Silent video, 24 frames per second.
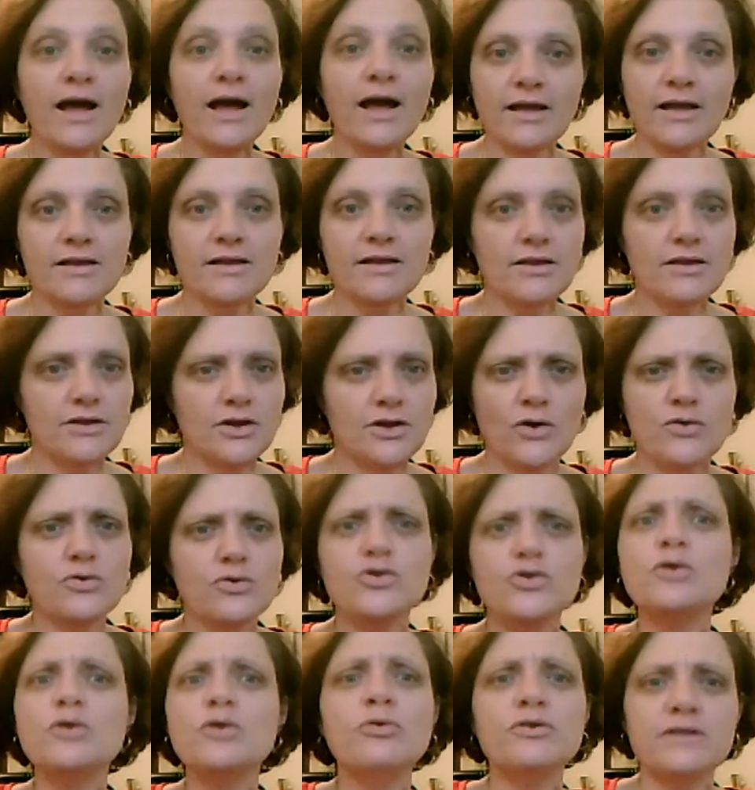I'd like,
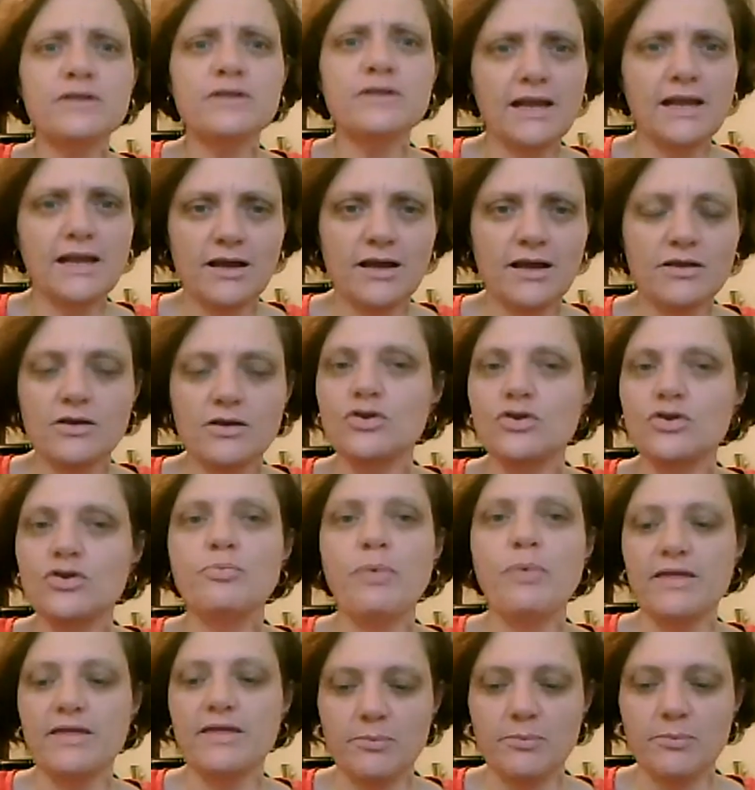to book that in, you
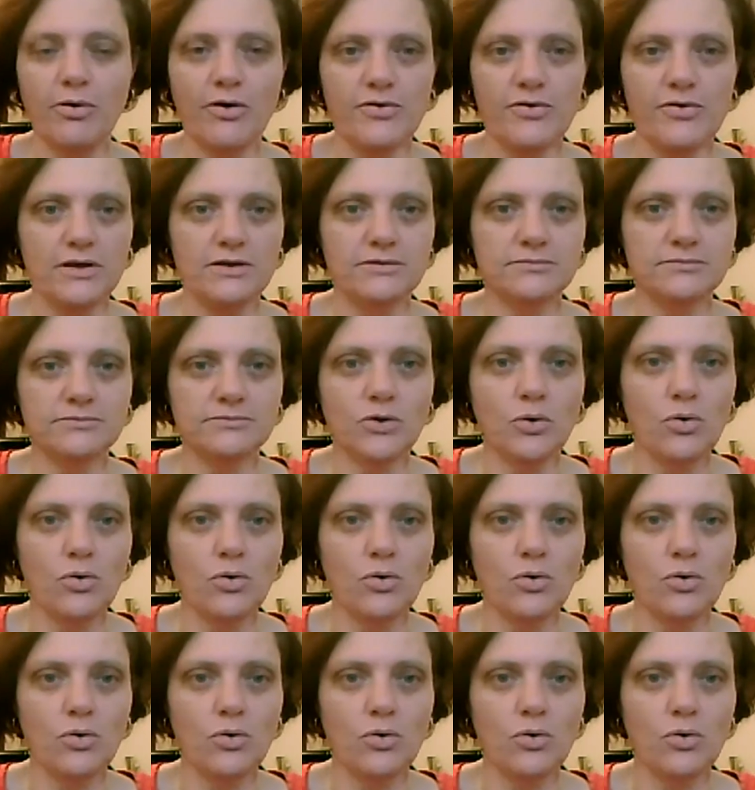pay the deposit.